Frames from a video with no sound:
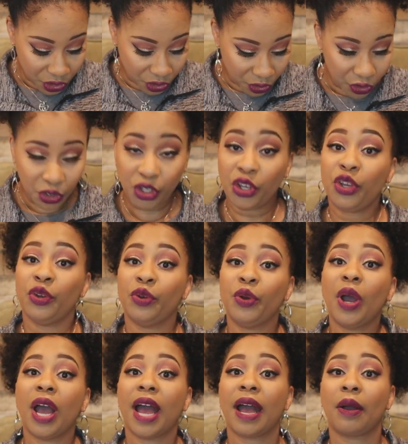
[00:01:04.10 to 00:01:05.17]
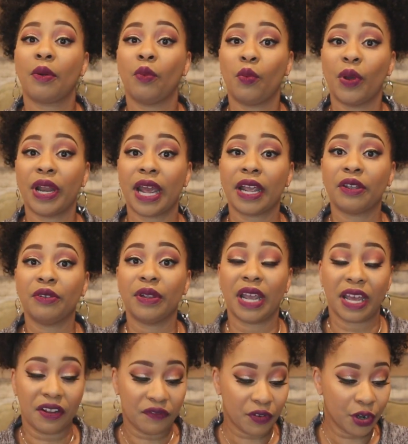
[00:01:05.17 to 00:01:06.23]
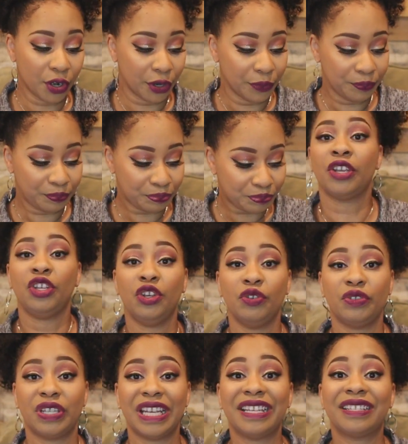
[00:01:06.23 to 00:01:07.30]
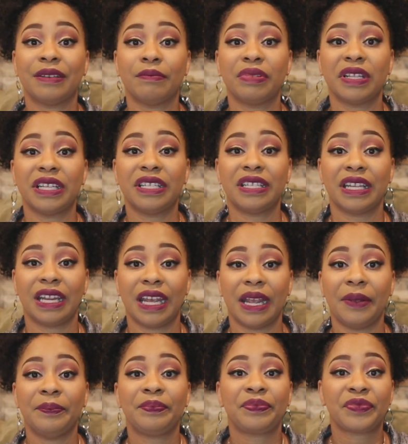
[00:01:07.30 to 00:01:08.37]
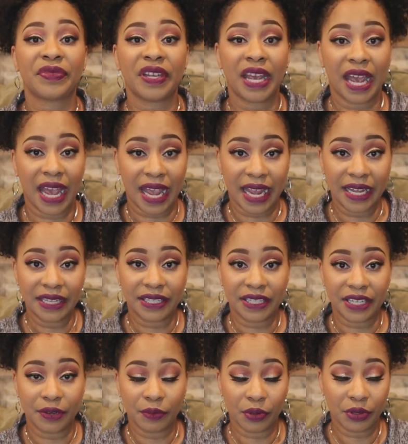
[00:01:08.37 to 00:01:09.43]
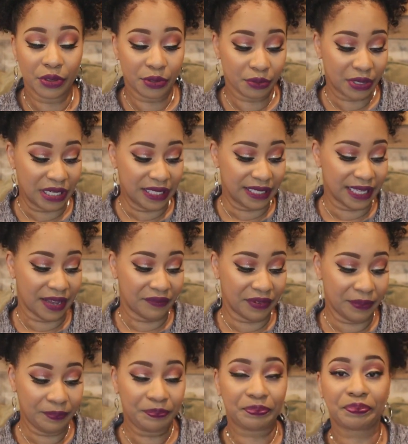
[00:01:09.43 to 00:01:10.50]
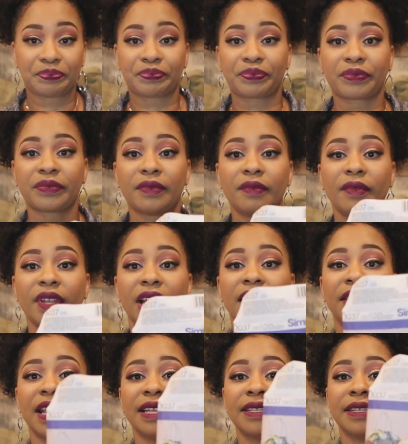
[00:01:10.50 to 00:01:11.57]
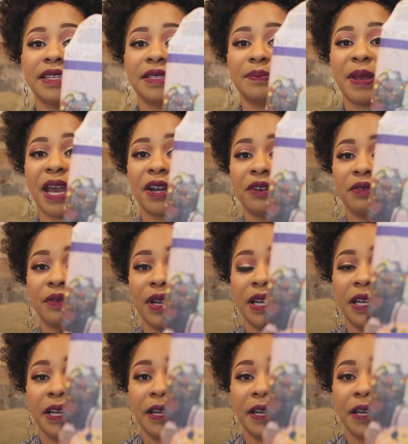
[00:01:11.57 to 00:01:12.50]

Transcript: show you what I created for her using Simplicity 8037. And that's this pattern right